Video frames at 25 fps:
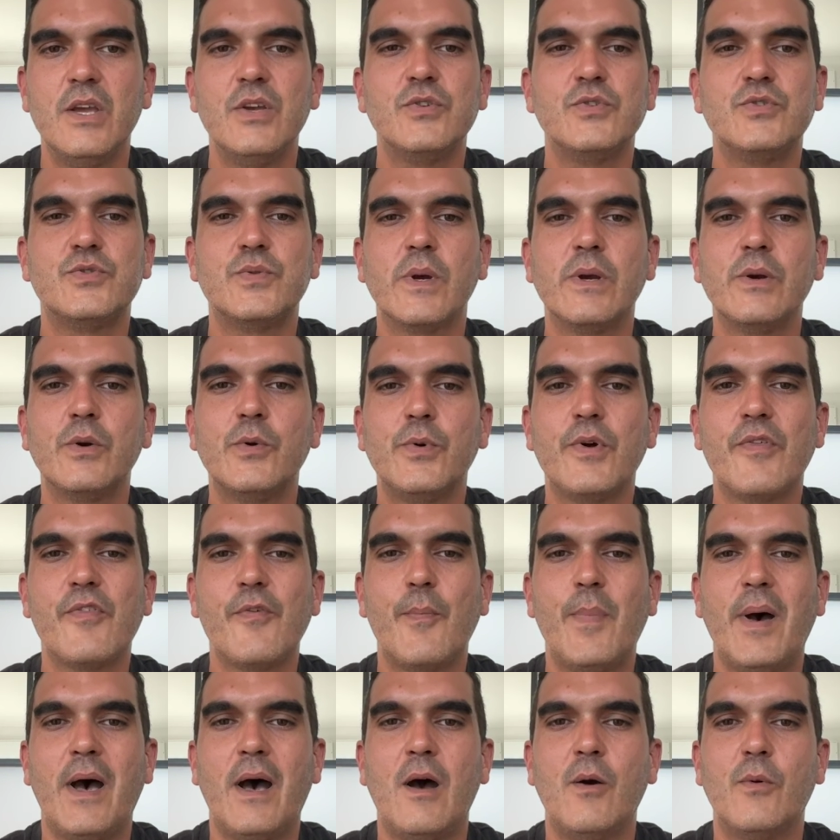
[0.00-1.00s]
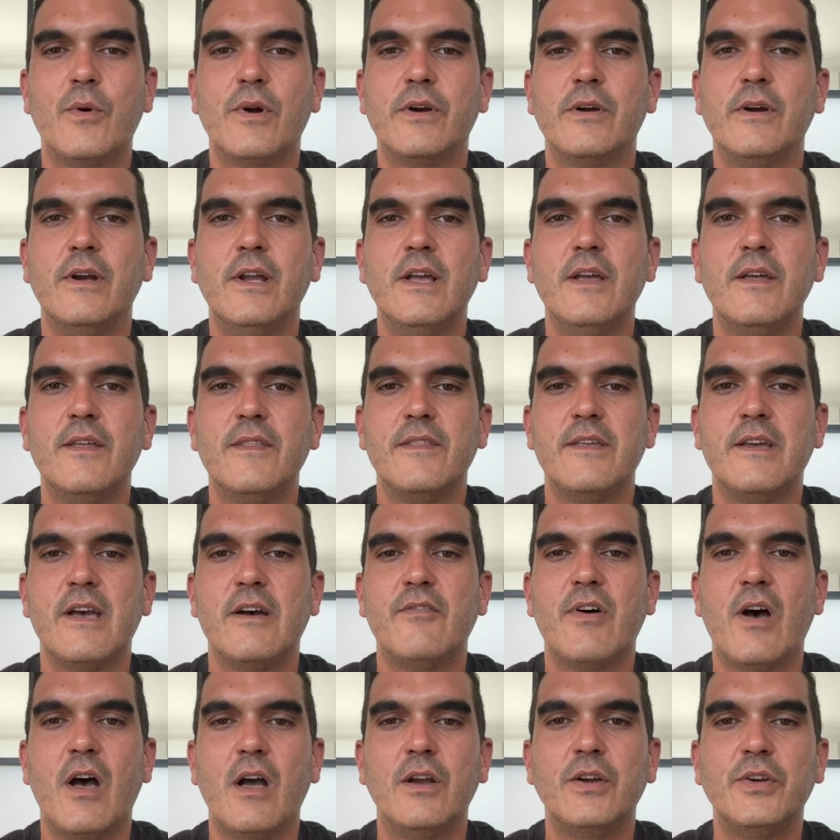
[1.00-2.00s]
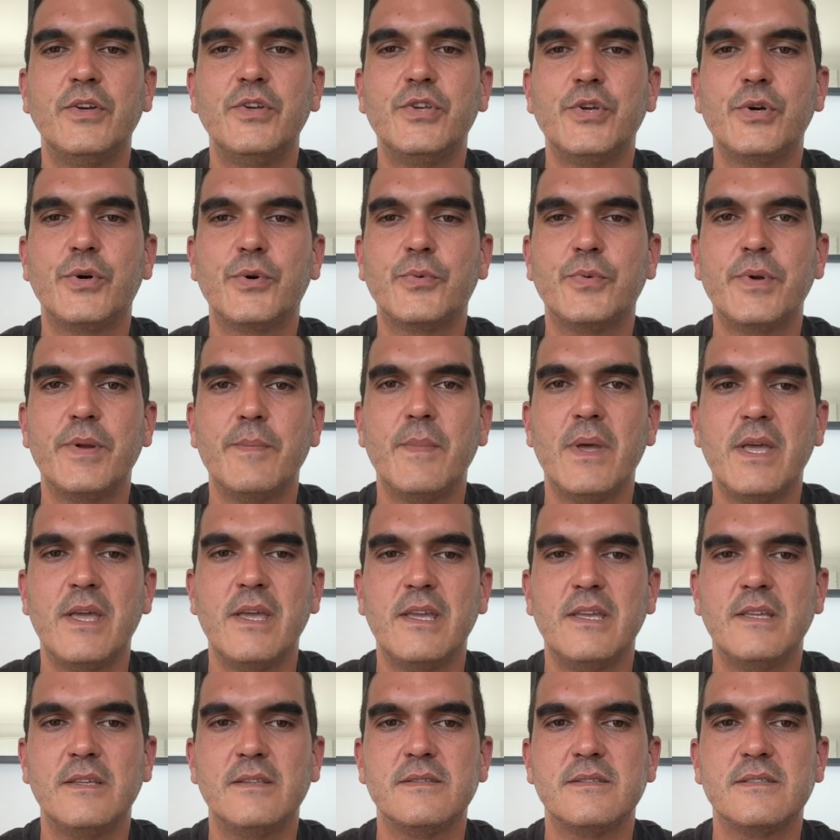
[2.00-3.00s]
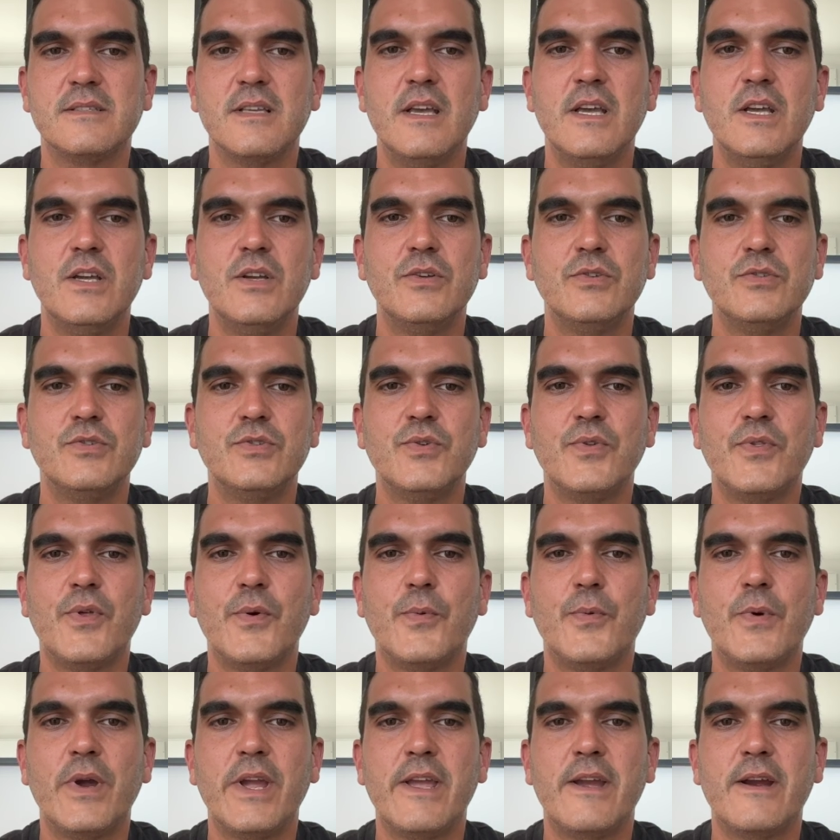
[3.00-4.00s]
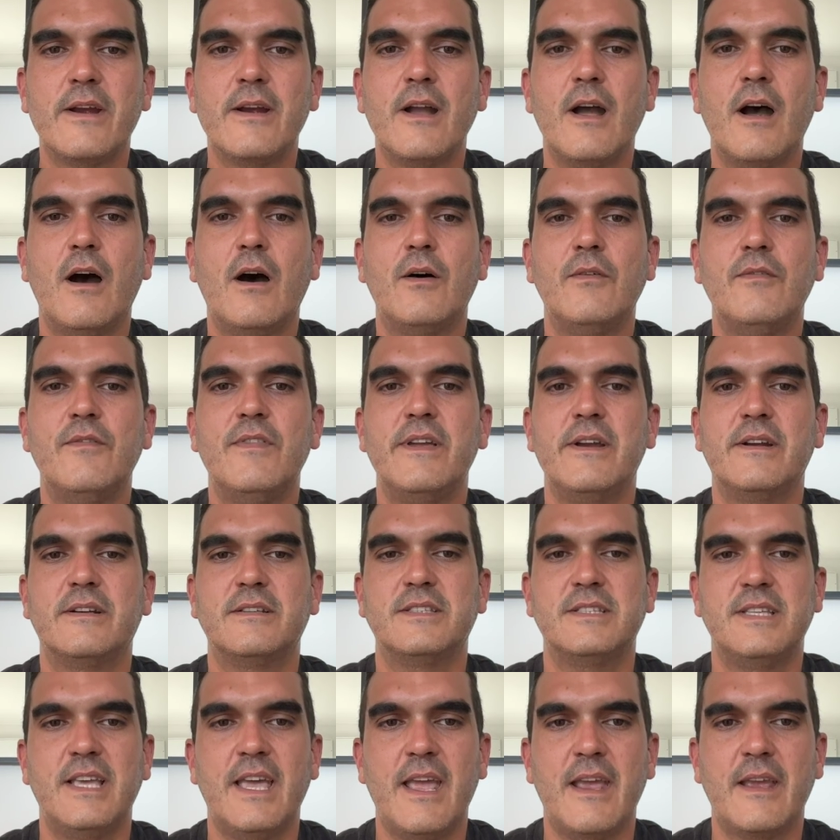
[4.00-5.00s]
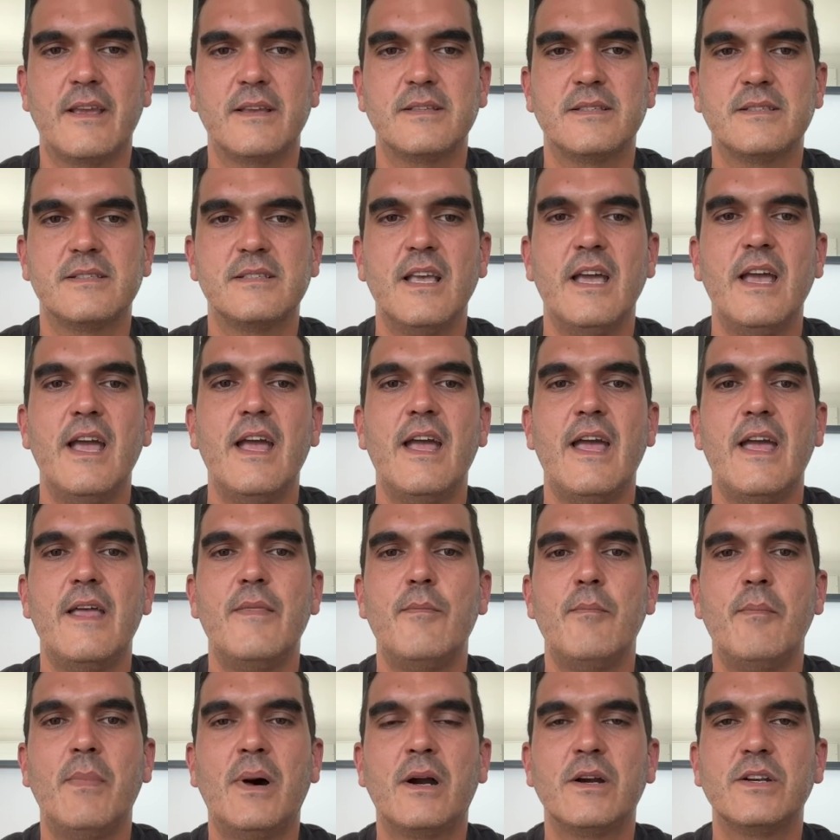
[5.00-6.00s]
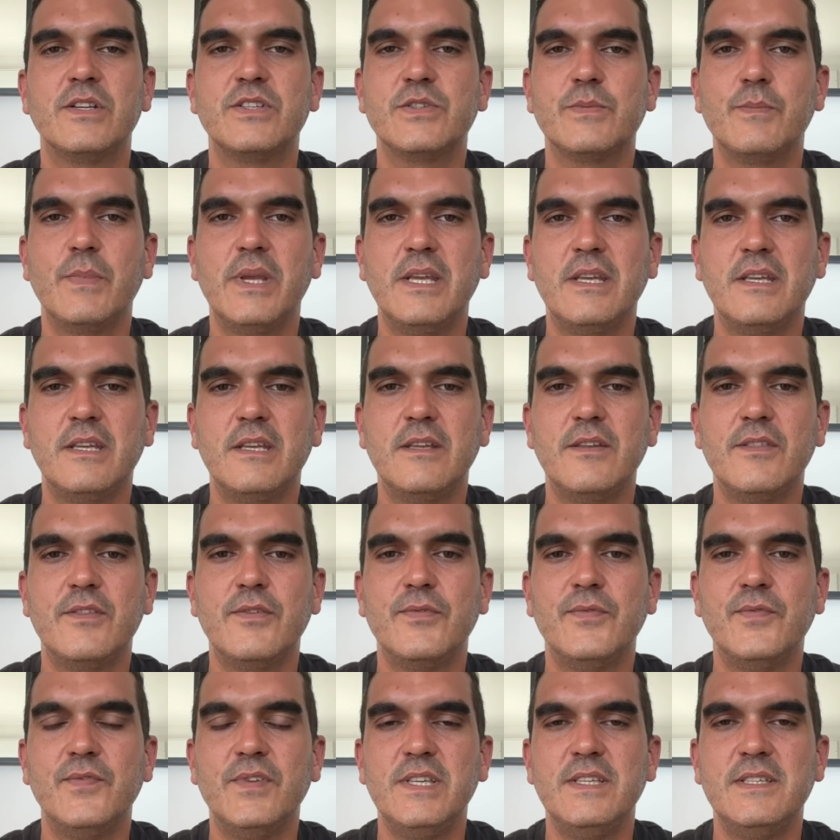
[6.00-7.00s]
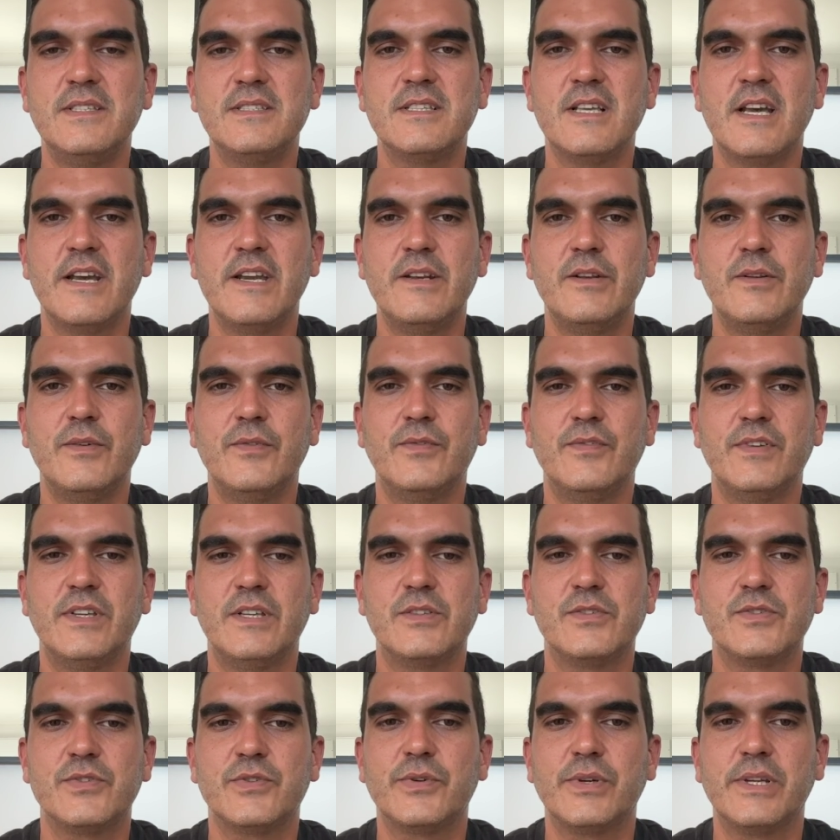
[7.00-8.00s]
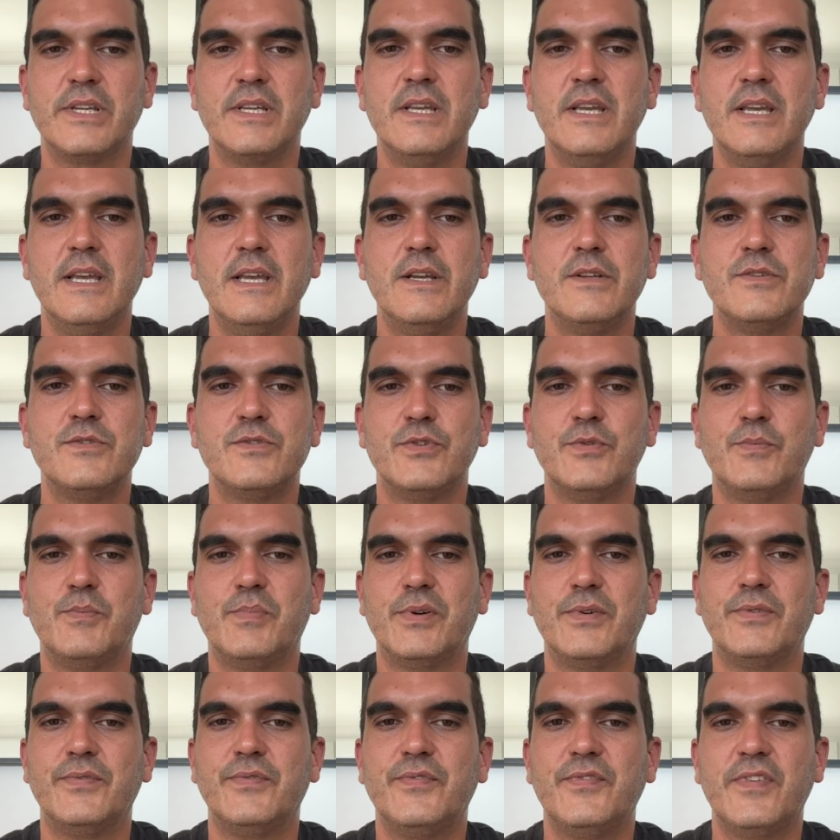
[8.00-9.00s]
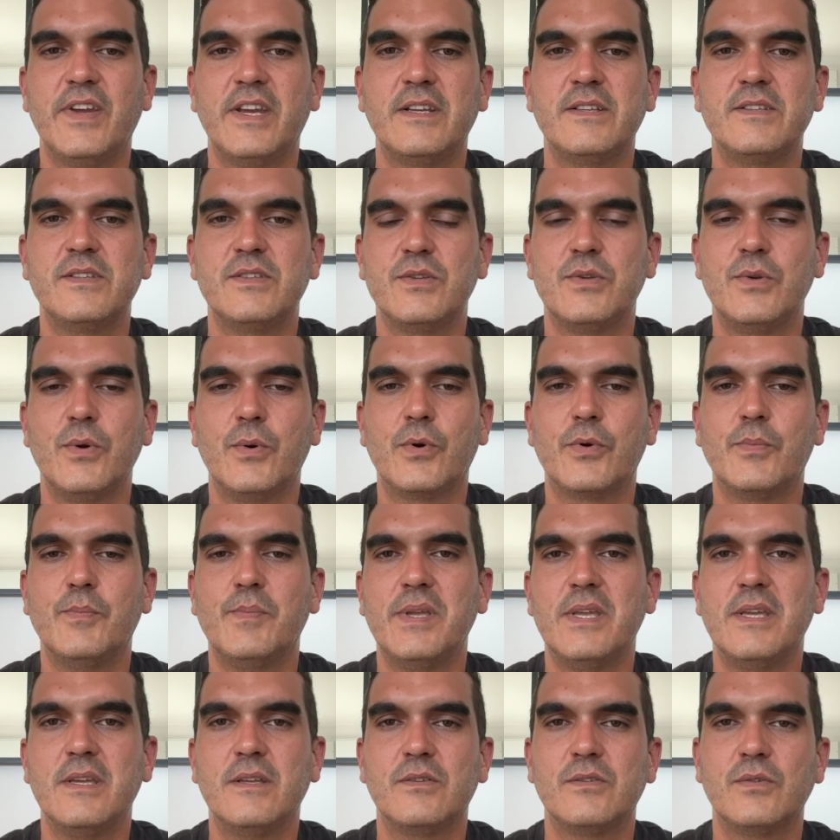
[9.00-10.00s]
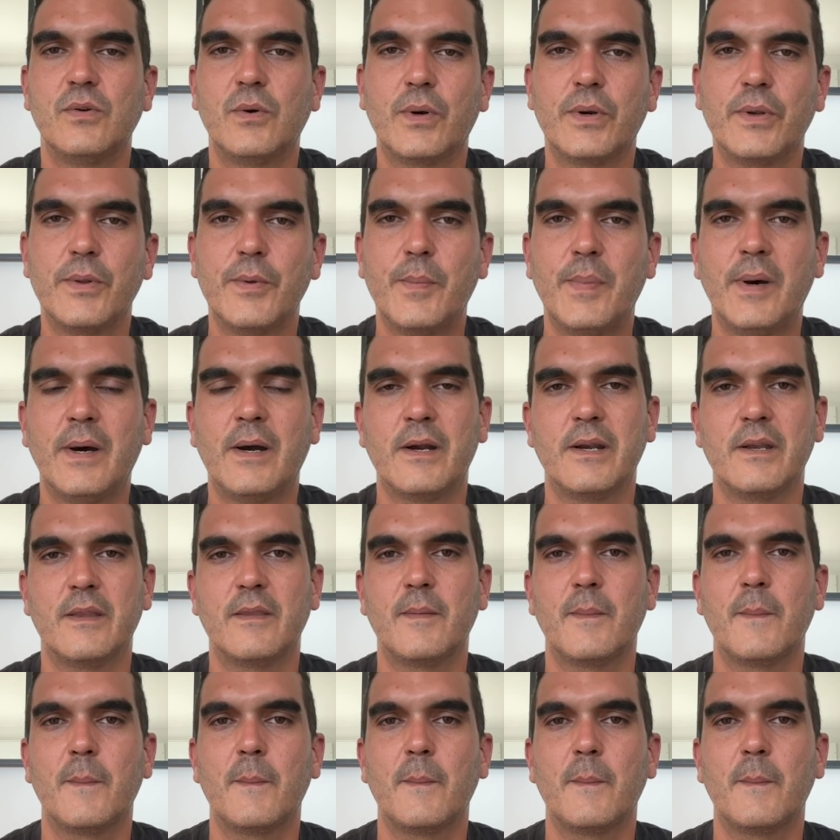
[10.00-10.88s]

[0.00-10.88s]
Drunk with power, they have hung your remains to the rear of their tanks and march making the V sign of victory to perfect your being torn apart.